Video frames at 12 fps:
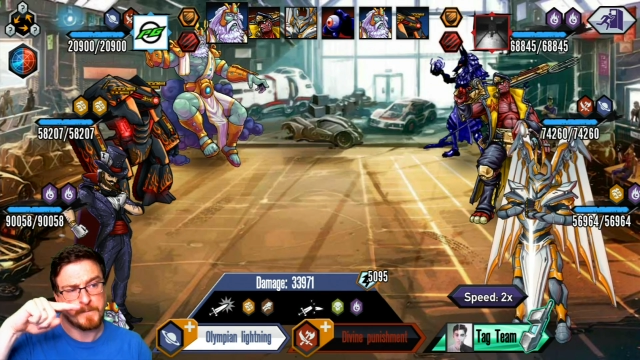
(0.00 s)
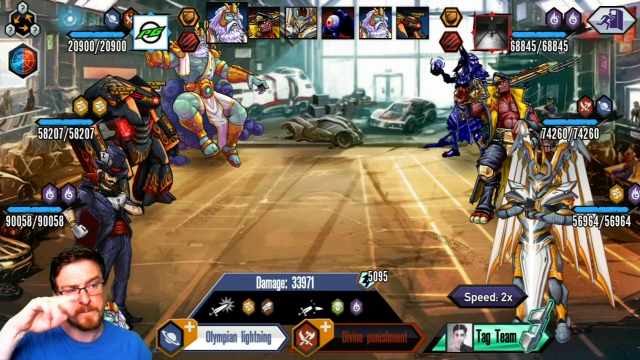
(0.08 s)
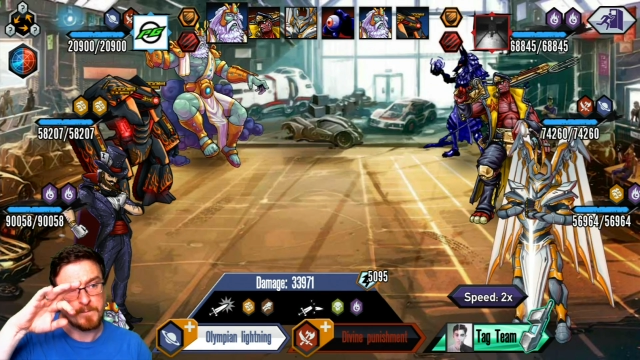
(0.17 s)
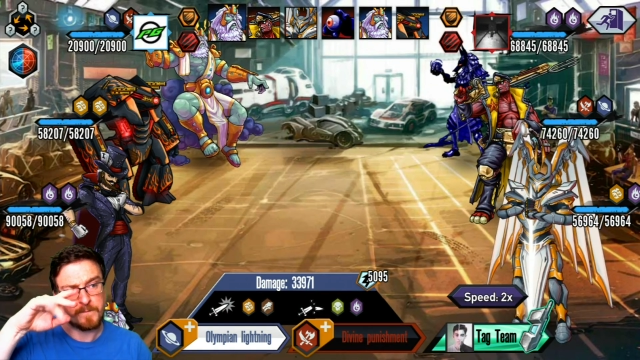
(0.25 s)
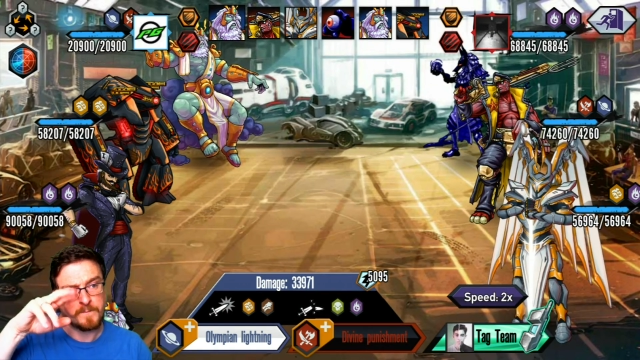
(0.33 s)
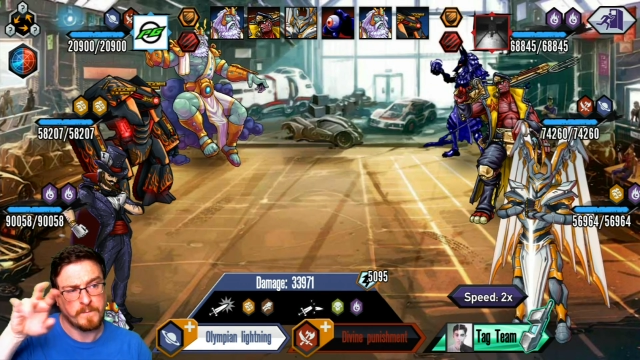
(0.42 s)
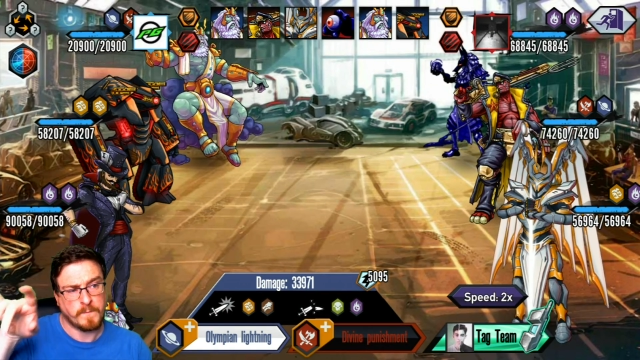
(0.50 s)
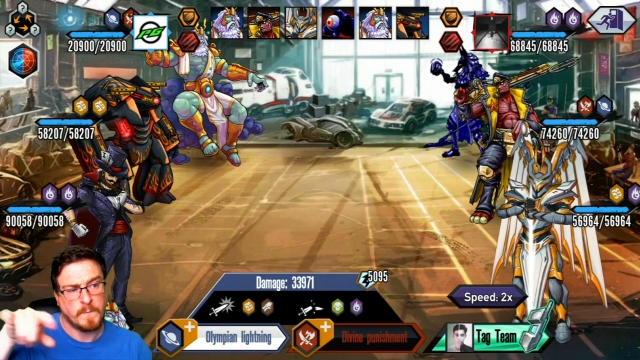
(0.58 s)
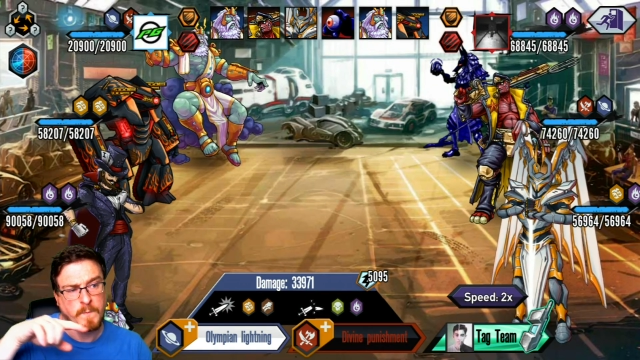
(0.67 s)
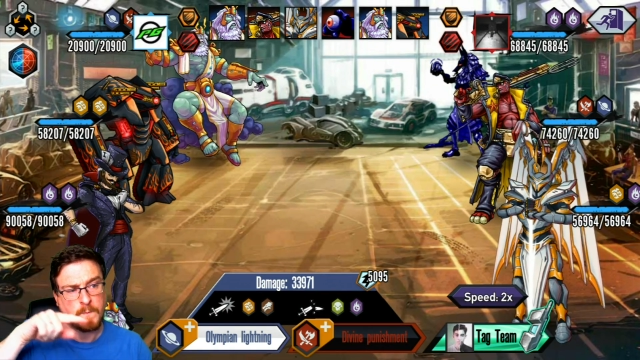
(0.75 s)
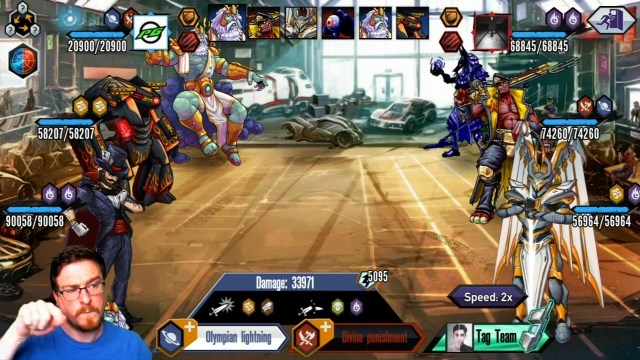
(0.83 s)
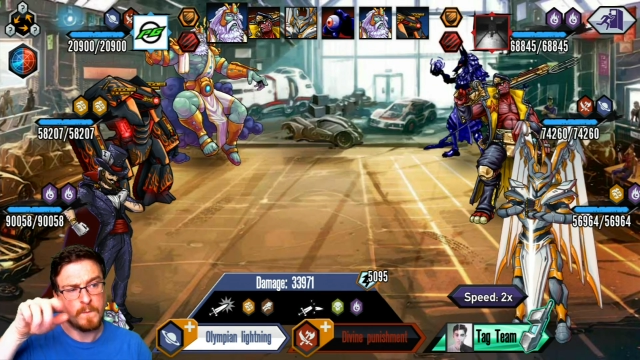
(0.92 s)

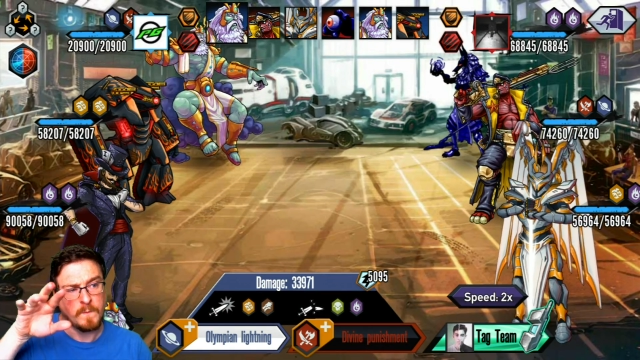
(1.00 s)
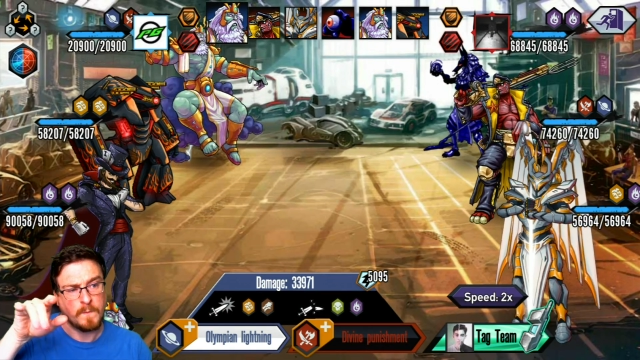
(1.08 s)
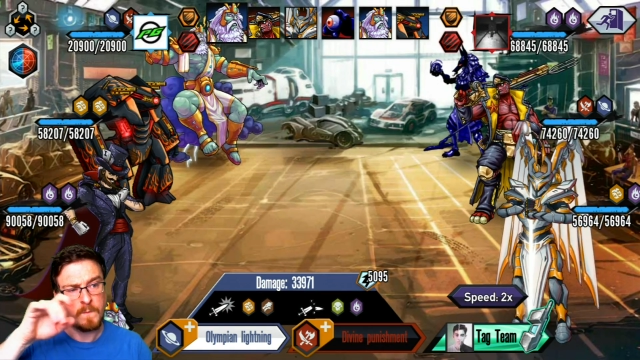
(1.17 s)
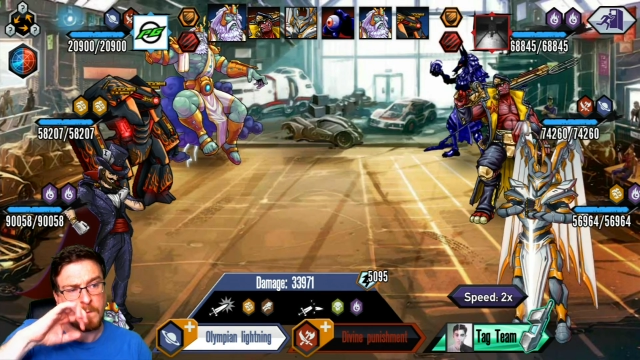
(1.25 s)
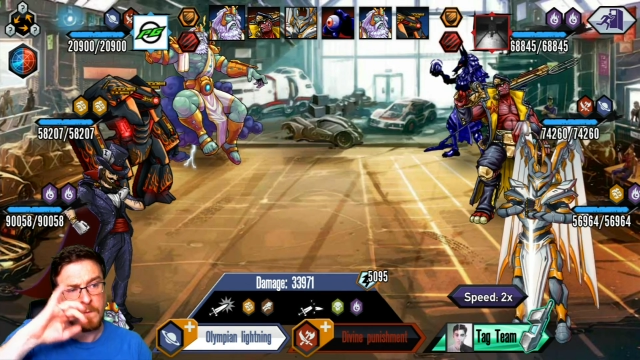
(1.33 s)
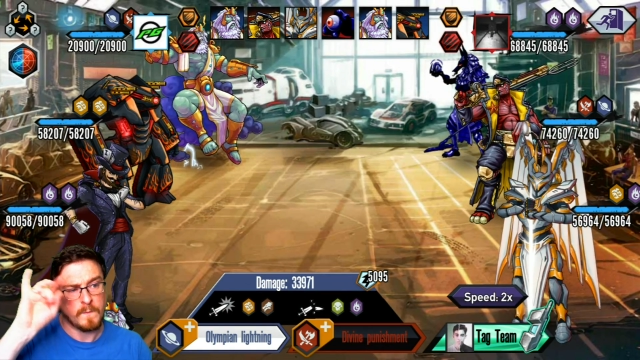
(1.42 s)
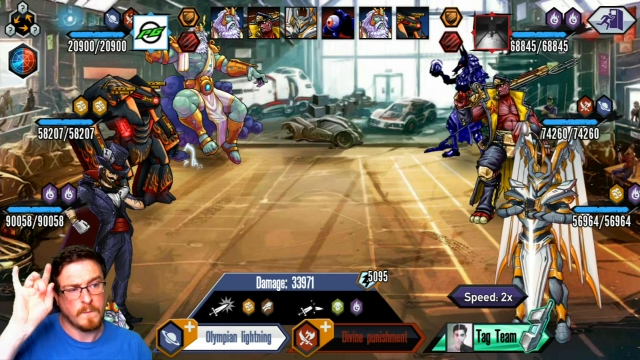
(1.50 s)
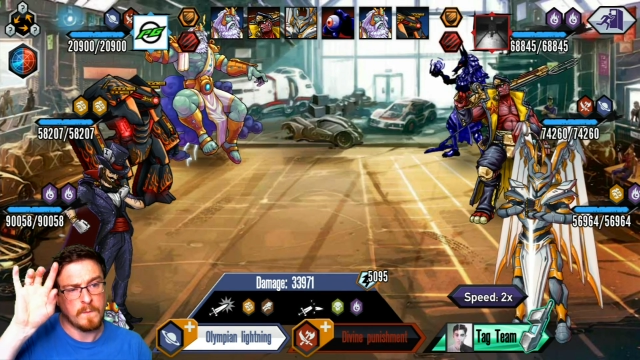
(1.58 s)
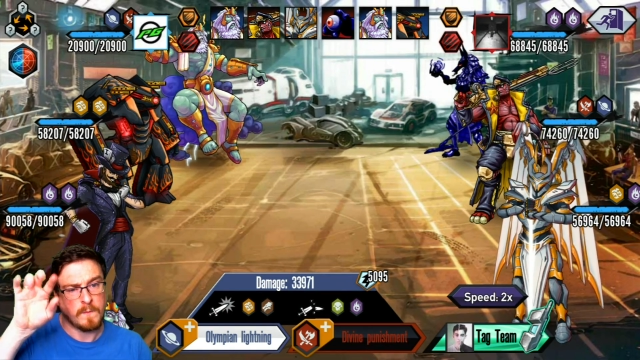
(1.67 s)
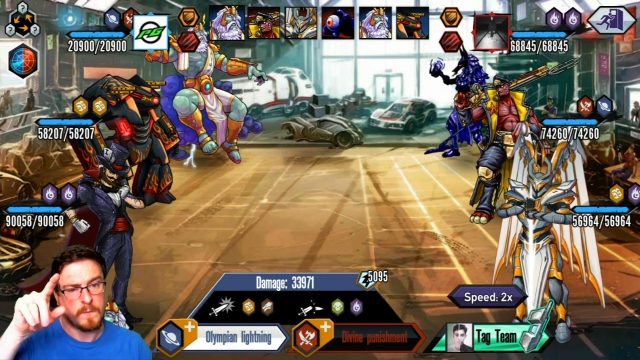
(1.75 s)
(no one is talking)